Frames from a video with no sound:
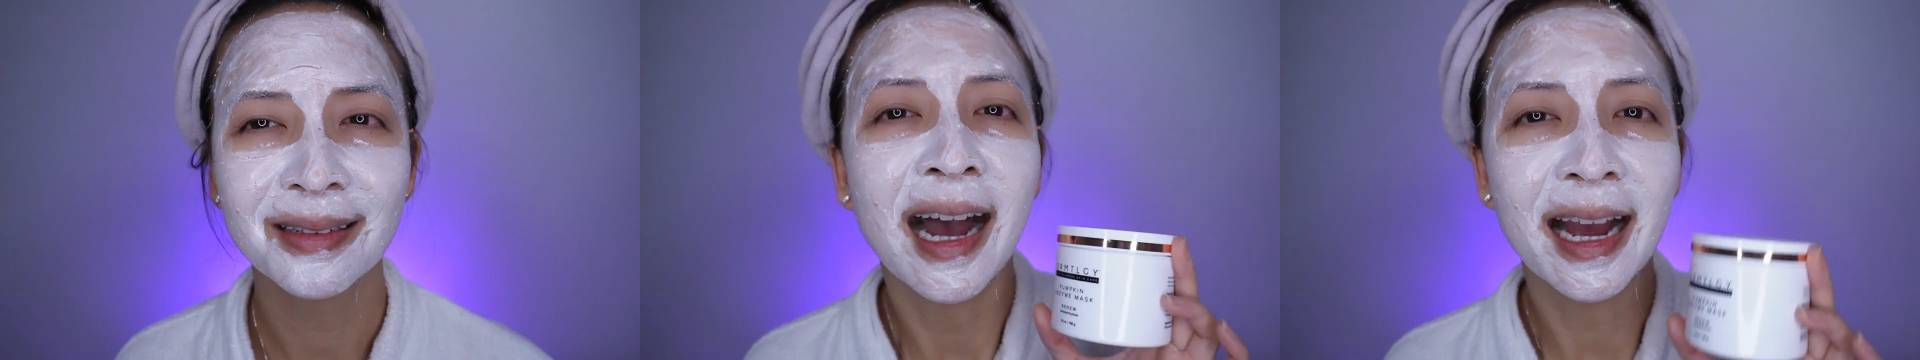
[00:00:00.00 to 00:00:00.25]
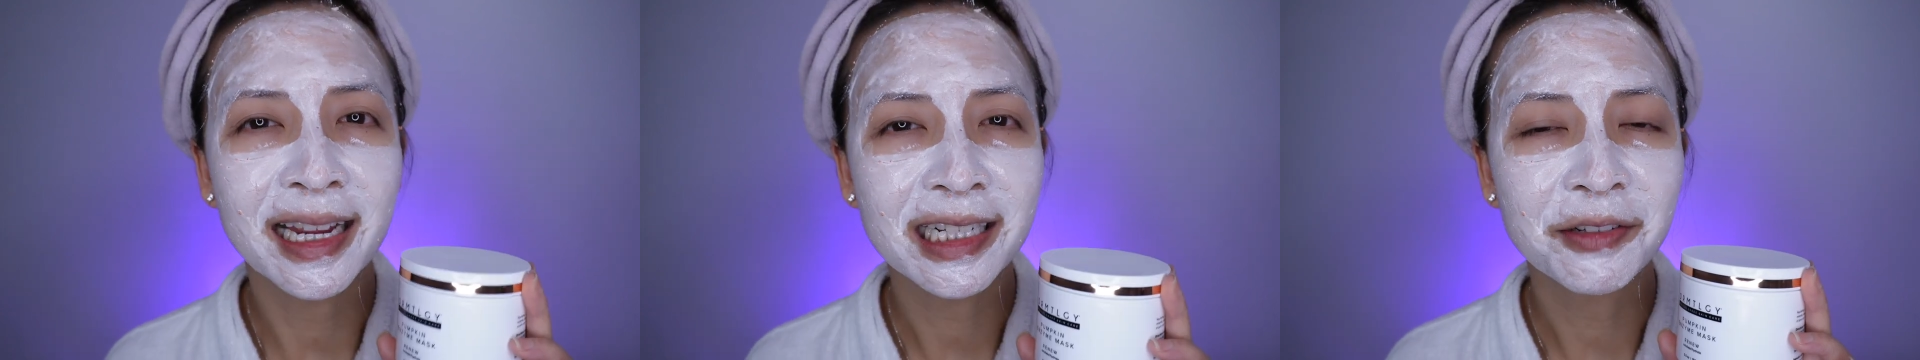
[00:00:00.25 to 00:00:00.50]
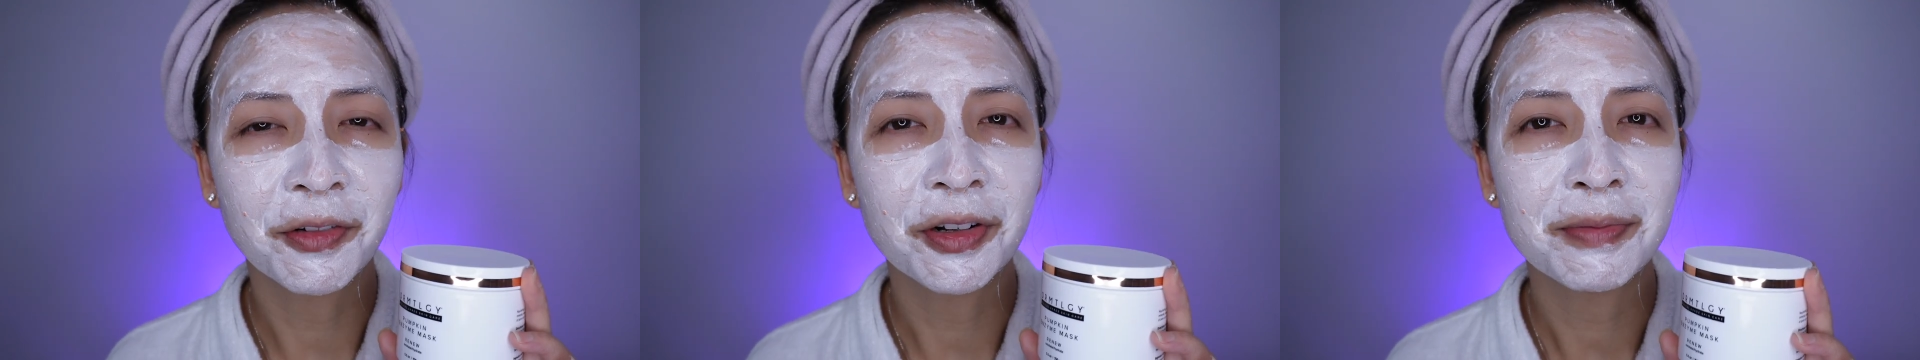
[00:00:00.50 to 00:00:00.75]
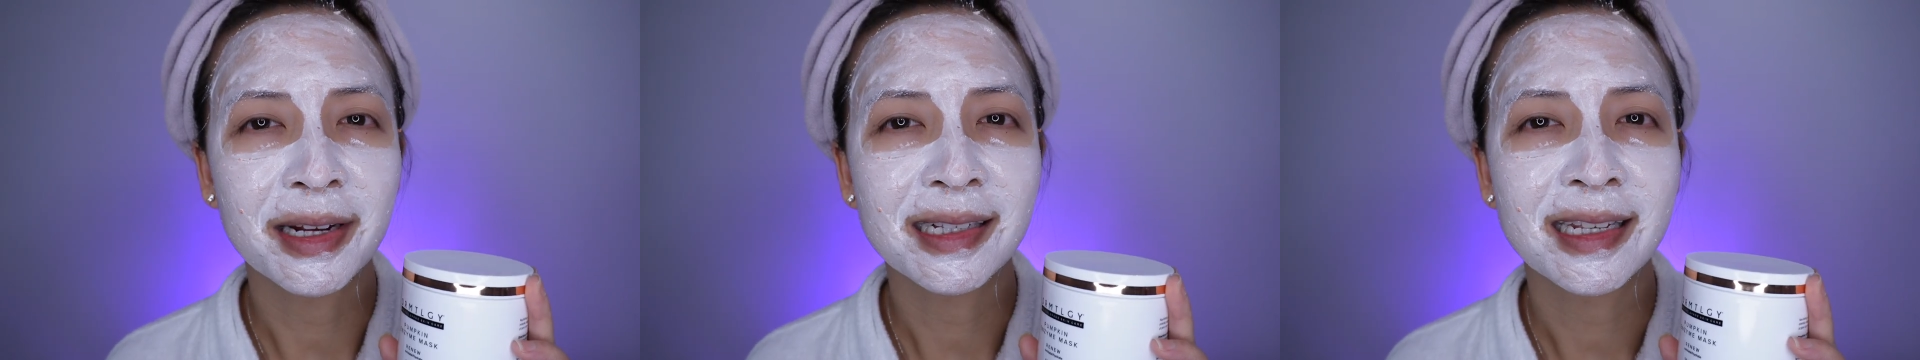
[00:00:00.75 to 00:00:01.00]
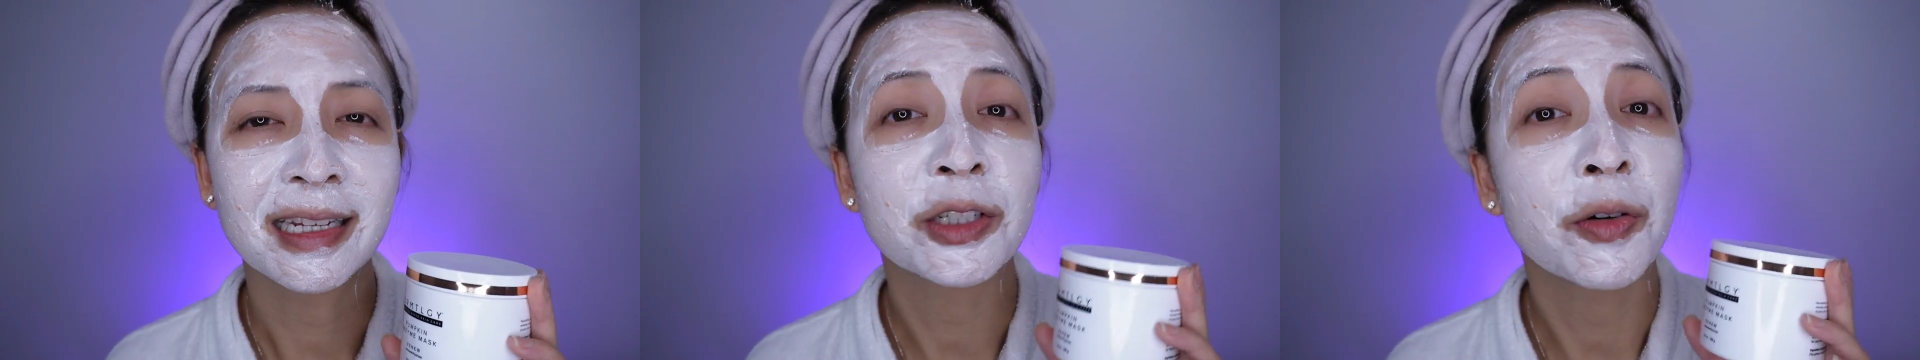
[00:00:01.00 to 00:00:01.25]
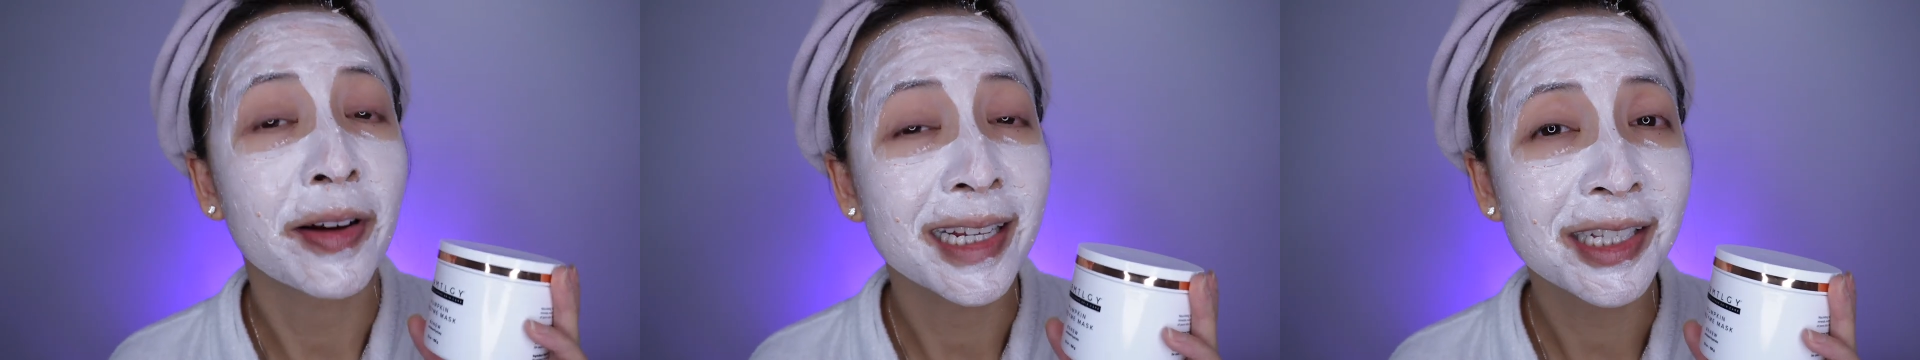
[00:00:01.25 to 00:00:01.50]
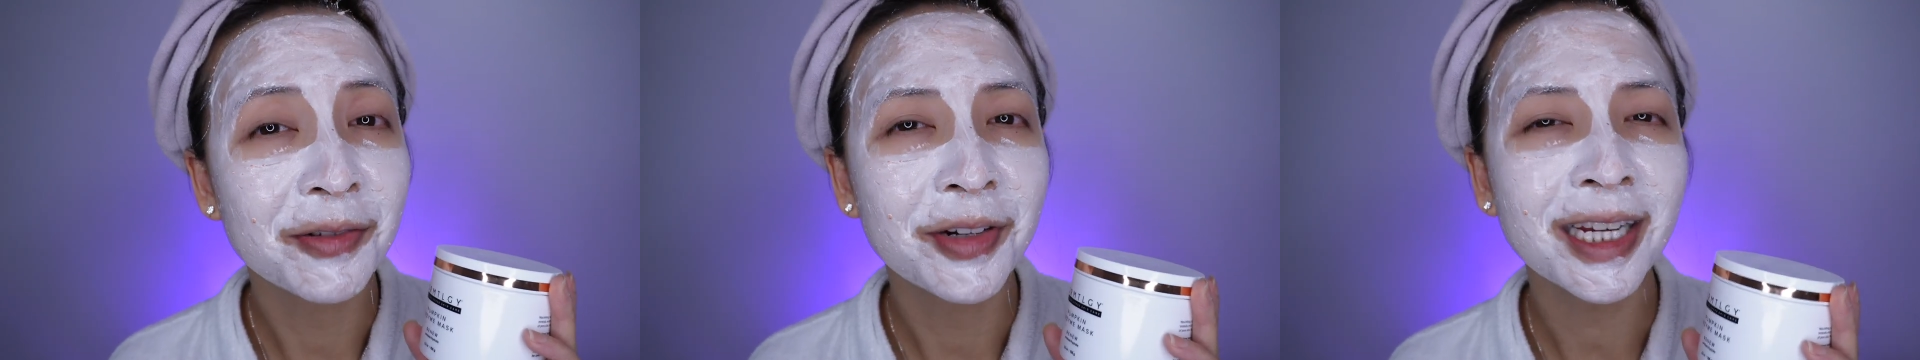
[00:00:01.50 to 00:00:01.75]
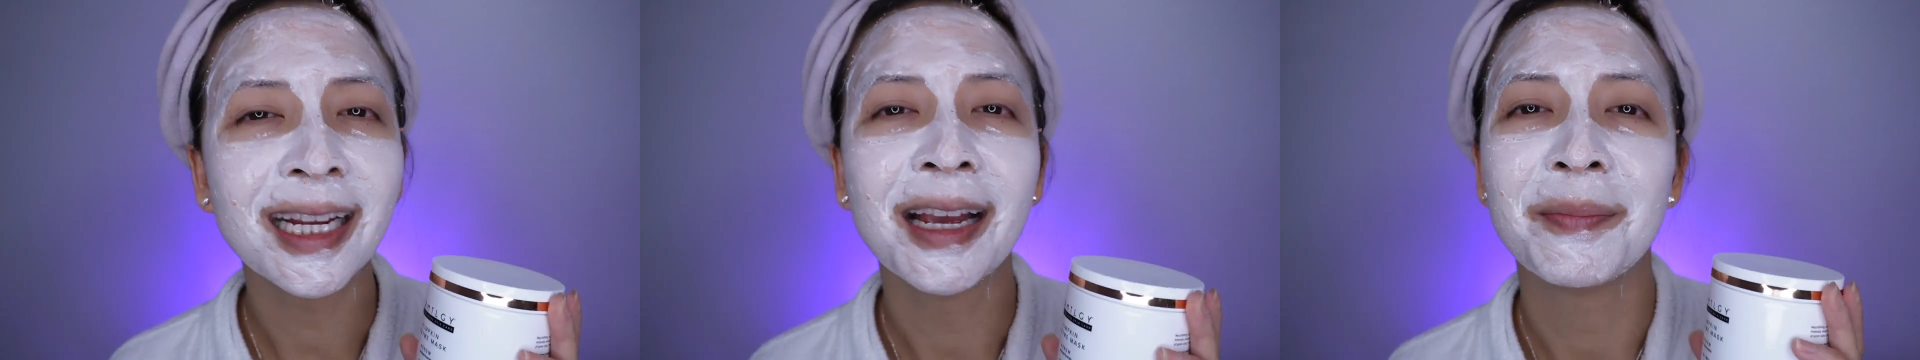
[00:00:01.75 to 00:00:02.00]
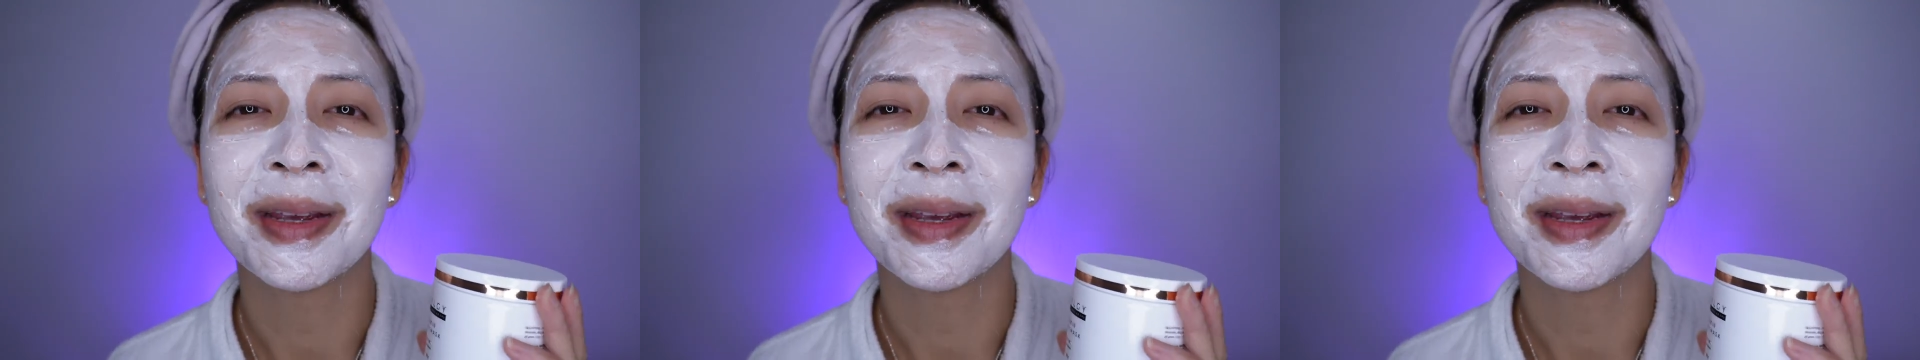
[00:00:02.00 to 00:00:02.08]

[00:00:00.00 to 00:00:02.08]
I exfoliate my skin twice a week